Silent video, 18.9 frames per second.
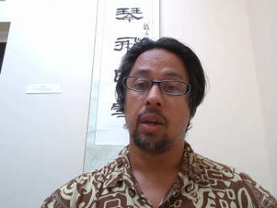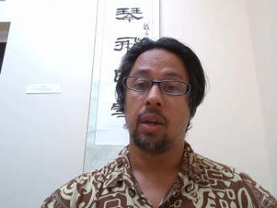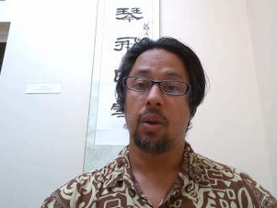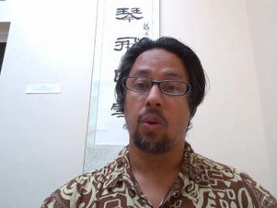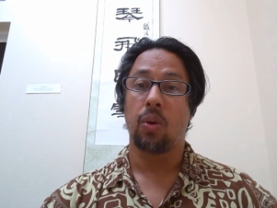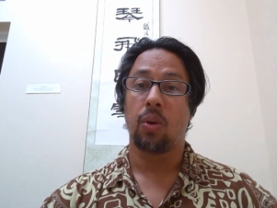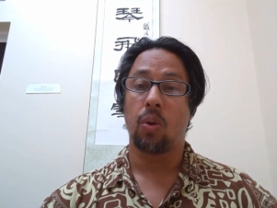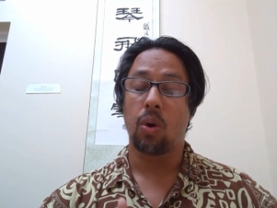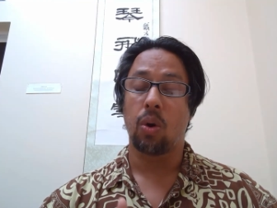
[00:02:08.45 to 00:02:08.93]

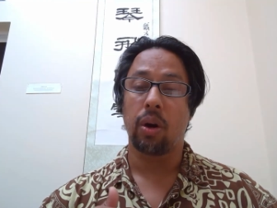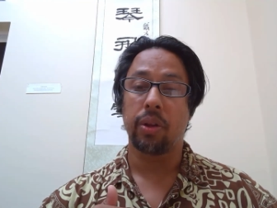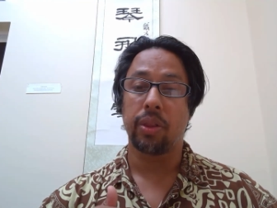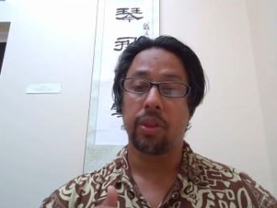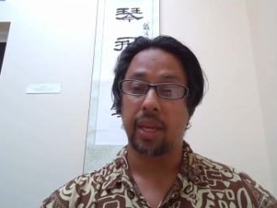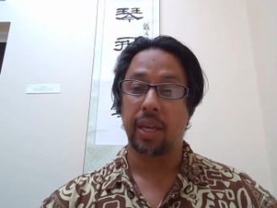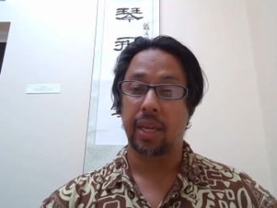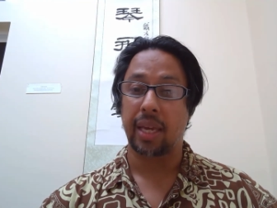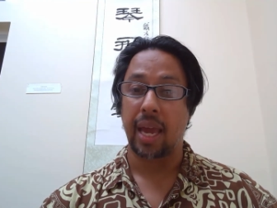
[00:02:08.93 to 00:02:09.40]
or
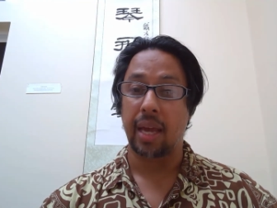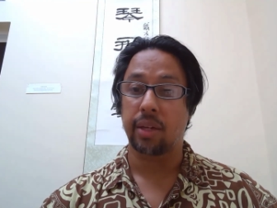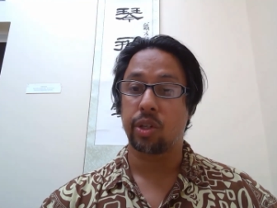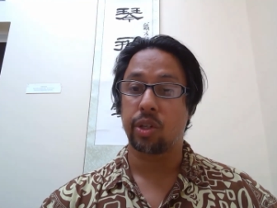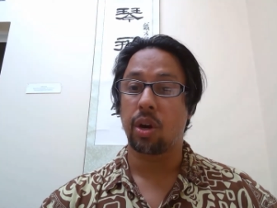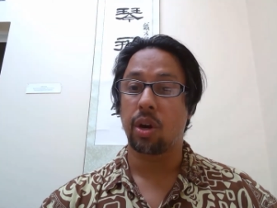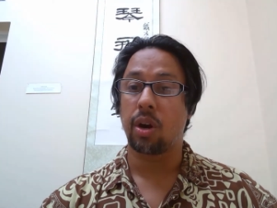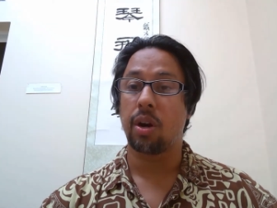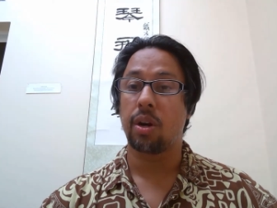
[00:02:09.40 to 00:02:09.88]
they can't
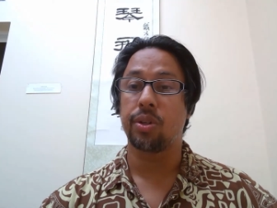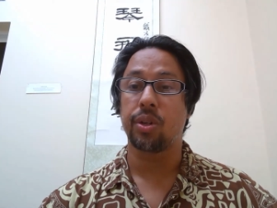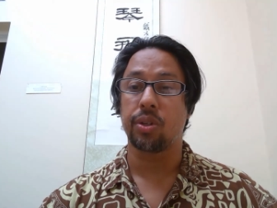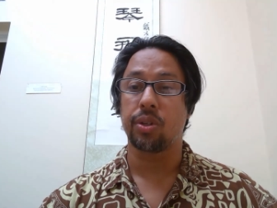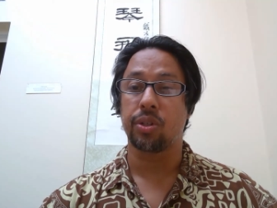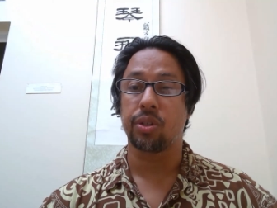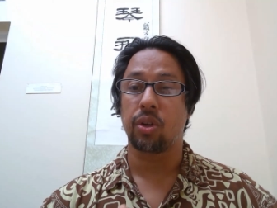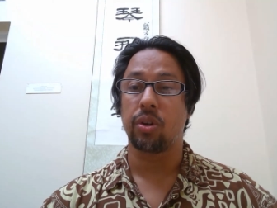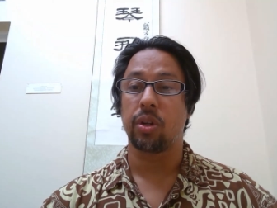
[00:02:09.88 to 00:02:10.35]
charge
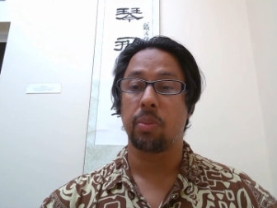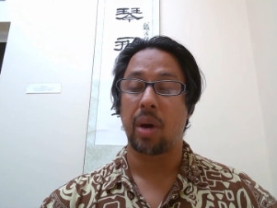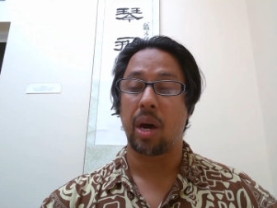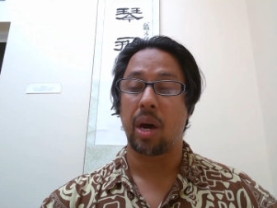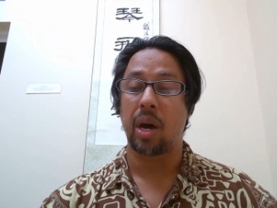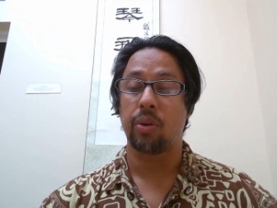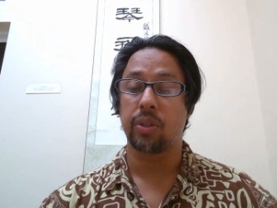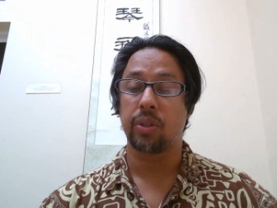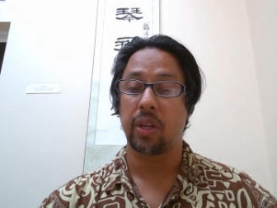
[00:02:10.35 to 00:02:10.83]
a certain
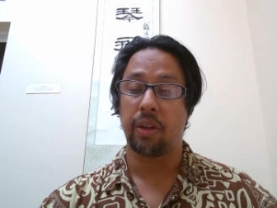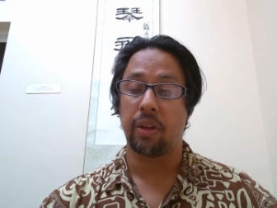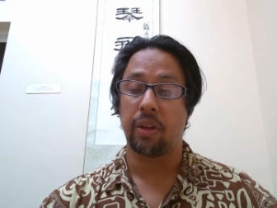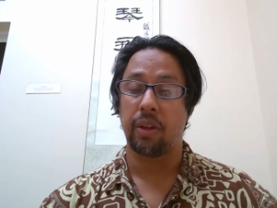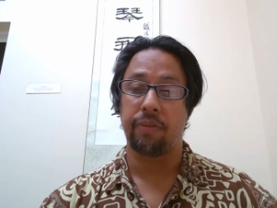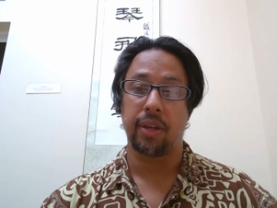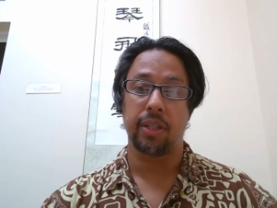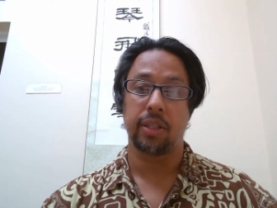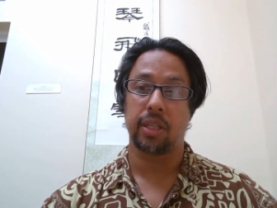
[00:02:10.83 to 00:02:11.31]
amount
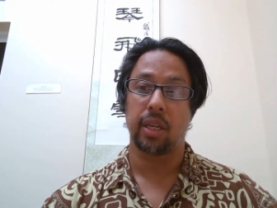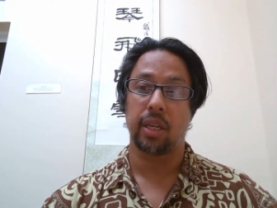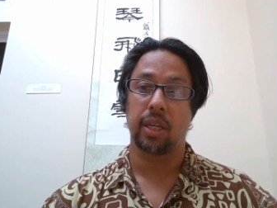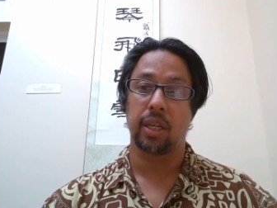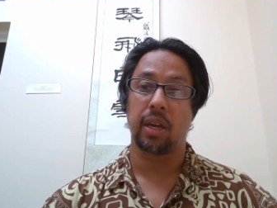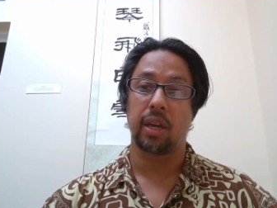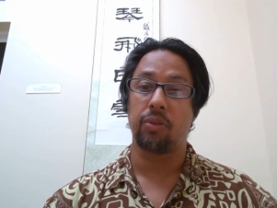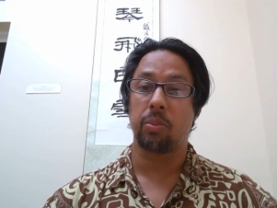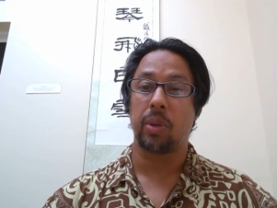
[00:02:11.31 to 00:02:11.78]
if it's a
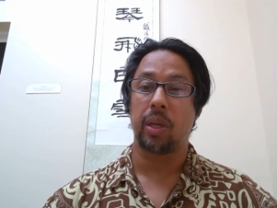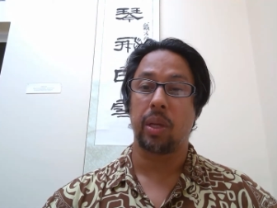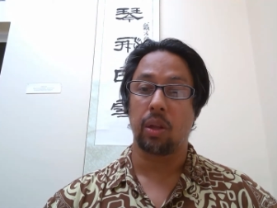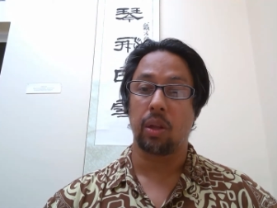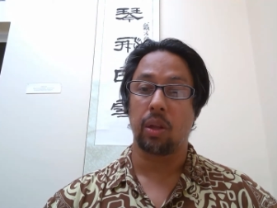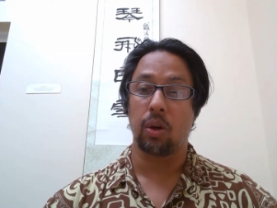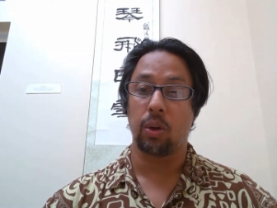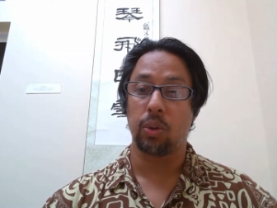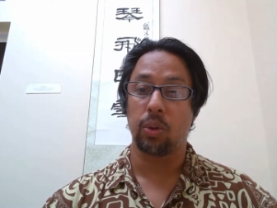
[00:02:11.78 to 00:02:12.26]
government
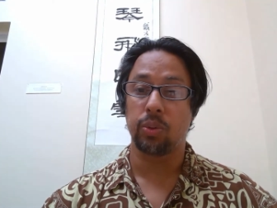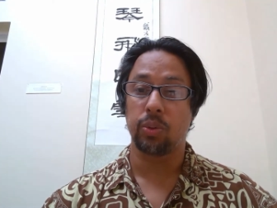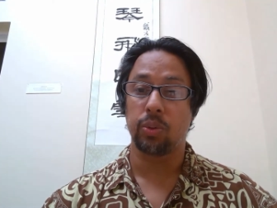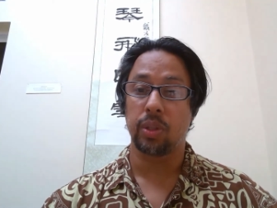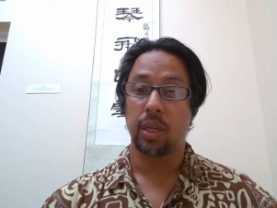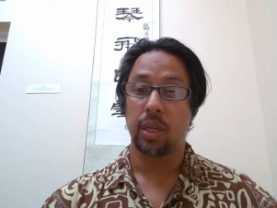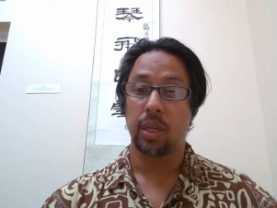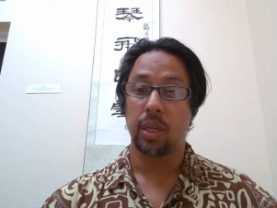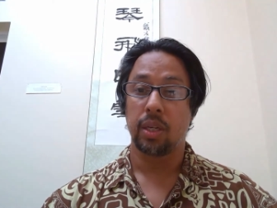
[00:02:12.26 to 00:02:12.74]
loan.